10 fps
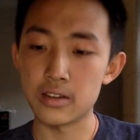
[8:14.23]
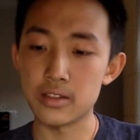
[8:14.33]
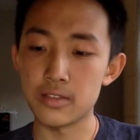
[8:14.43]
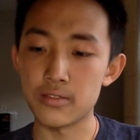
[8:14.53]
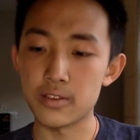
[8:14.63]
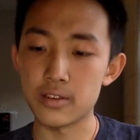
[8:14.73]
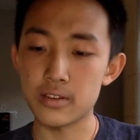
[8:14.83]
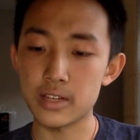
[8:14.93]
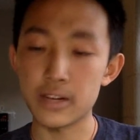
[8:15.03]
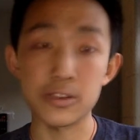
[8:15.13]
different
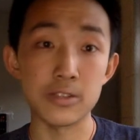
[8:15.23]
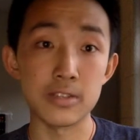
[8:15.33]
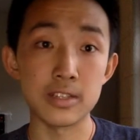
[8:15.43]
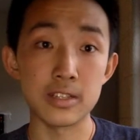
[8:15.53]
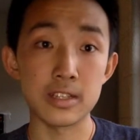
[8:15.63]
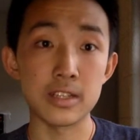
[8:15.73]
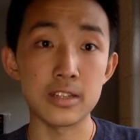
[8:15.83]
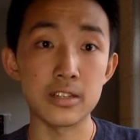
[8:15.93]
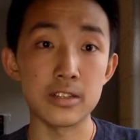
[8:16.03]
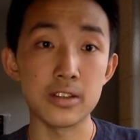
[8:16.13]
characteristics, and
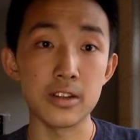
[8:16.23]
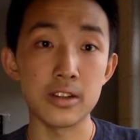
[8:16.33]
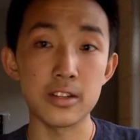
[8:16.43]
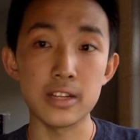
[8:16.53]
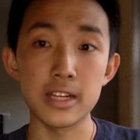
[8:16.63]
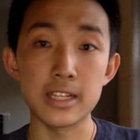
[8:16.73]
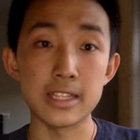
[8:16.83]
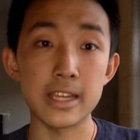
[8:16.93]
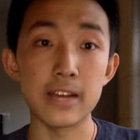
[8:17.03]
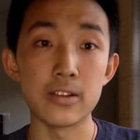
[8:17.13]
you need to
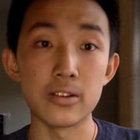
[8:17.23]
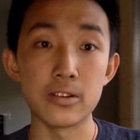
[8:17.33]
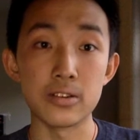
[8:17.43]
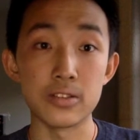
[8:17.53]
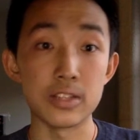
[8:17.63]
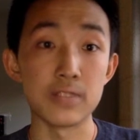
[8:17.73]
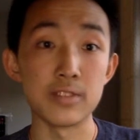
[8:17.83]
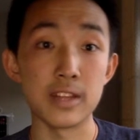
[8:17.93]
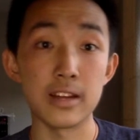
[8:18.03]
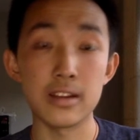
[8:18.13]
tailor yourself
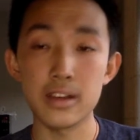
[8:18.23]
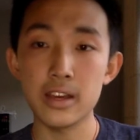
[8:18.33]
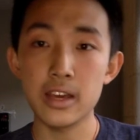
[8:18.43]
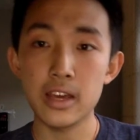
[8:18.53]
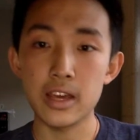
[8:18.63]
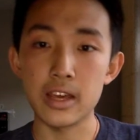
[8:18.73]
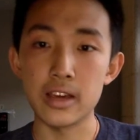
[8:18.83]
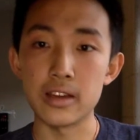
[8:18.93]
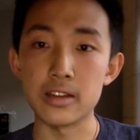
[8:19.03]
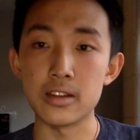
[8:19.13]
to that.
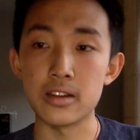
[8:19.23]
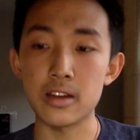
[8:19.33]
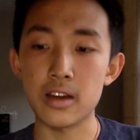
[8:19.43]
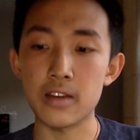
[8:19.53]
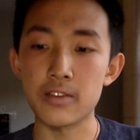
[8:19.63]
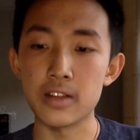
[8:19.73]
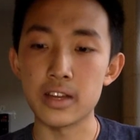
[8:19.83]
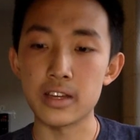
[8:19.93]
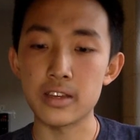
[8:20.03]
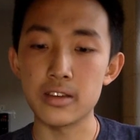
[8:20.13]
And I feel
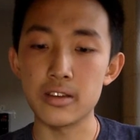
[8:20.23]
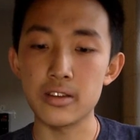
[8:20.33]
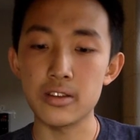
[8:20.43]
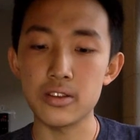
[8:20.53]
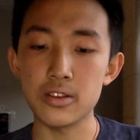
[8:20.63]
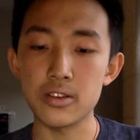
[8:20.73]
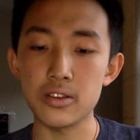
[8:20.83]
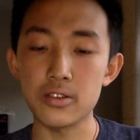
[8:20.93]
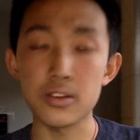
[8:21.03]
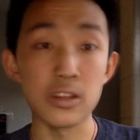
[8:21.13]
like
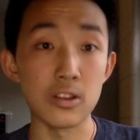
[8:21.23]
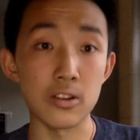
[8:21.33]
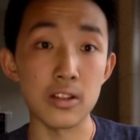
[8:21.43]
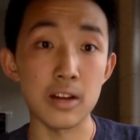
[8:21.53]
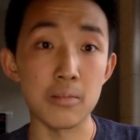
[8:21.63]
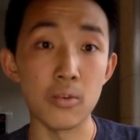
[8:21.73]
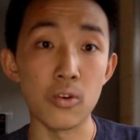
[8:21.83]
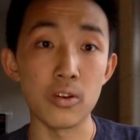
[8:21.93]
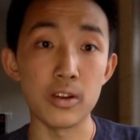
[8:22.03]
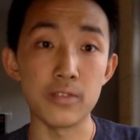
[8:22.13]
you can learn a lot
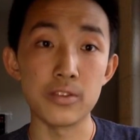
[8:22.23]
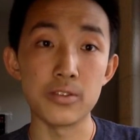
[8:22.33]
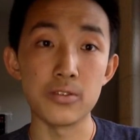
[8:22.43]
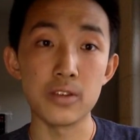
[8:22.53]
more if you